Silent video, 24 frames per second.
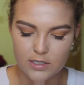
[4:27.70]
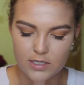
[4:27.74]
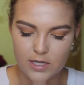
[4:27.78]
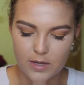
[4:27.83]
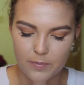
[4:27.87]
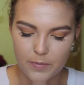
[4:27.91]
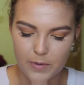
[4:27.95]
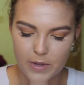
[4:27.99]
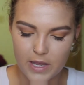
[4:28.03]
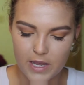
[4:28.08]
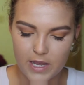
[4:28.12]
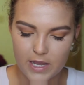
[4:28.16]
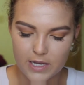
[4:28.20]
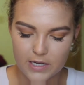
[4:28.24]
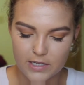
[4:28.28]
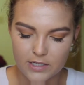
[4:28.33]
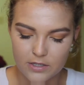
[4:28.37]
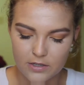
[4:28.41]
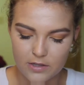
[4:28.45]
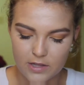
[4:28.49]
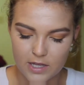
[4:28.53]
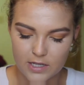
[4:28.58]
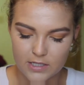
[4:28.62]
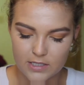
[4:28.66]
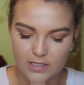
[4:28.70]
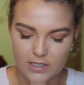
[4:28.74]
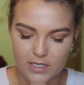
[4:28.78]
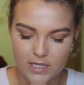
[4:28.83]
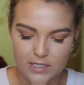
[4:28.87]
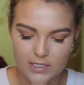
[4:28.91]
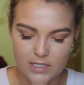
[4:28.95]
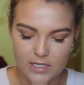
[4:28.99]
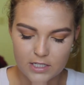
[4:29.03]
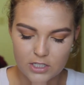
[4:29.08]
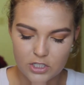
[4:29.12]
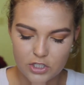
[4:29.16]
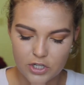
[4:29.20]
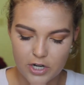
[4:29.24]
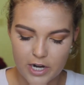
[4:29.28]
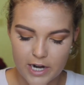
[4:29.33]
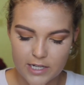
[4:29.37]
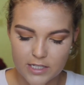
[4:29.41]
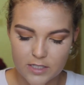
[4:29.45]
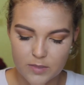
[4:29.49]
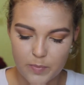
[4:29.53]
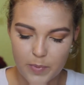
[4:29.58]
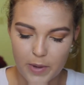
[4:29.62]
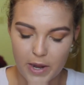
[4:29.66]
dip it into this. This is
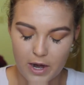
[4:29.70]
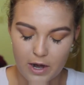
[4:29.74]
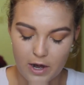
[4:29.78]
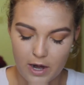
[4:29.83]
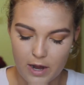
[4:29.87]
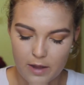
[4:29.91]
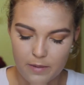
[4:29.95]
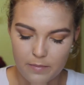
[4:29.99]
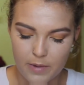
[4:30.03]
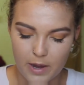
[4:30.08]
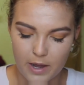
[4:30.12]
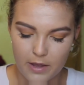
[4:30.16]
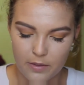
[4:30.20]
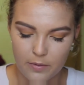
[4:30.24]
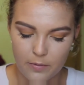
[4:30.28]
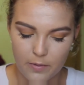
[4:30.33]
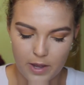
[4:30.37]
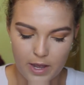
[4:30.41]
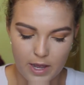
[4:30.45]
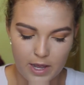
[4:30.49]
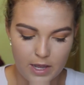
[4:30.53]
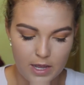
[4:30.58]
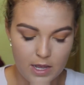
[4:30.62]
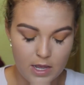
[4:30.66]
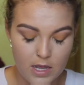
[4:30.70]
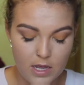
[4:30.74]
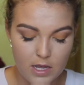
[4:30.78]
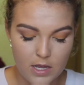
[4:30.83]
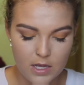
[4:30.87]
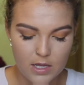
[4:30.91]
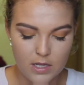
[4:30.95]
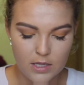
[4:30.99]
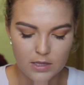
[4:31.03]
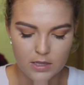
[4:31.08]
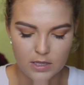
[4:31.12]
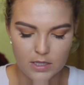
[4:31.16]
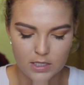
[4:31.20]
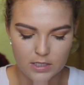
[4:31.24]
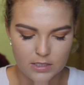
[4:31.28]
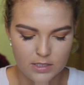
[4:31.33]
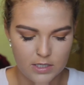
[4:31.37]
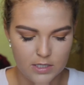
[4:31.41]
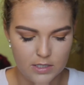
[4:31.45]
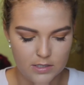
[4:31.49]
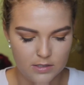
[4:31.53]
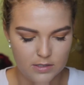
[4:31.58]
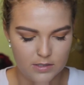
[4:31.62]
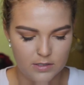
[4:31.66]
transparent, by the way.
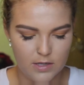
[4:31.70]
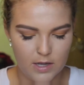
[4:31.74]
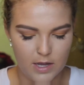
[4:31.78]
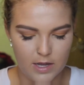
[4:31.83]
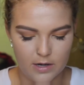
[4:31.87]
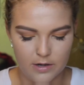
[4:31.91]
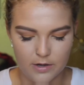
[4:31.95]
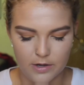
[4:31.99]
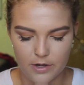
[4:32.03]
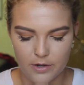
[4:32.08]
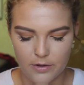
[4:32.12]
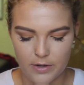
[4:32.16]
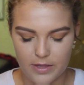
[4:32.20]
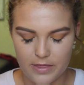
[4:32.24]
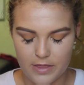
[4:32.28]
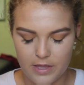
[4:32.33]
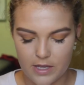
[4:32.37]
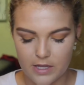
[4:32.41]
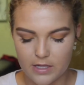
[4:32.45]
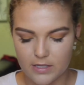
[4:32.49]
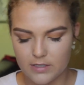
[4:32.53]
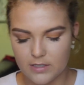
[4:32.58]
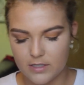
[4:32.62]
This is, I don't know, I think